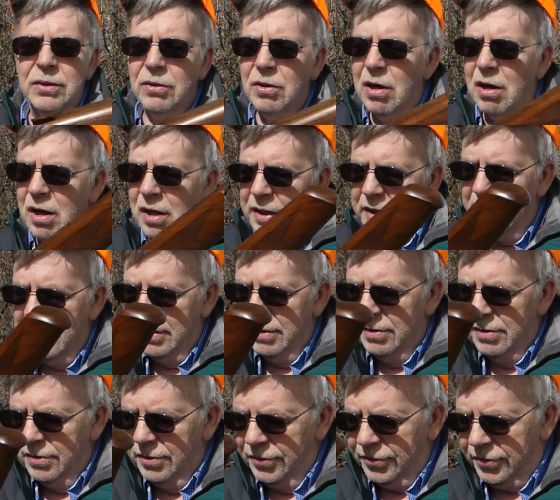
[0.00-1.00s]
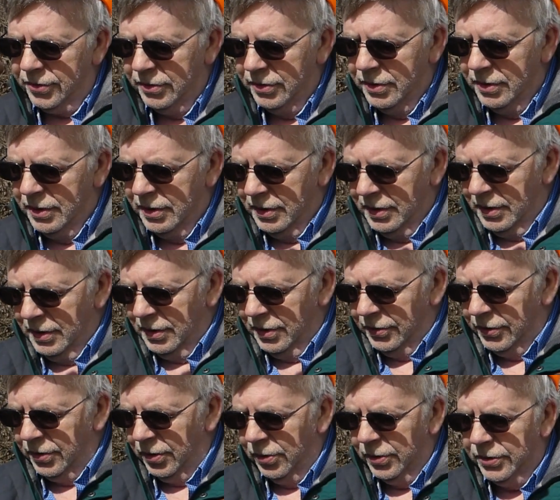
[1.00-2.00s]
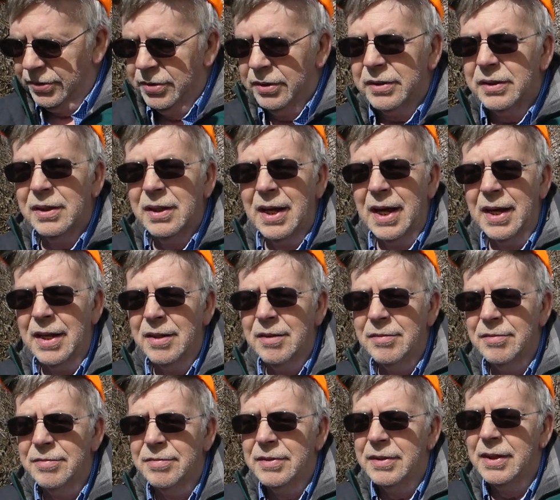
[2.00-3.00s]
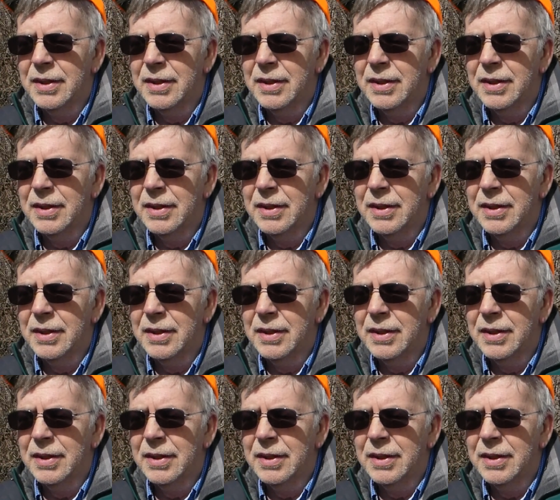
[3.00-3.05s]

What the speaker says: long ears, so it took a lot of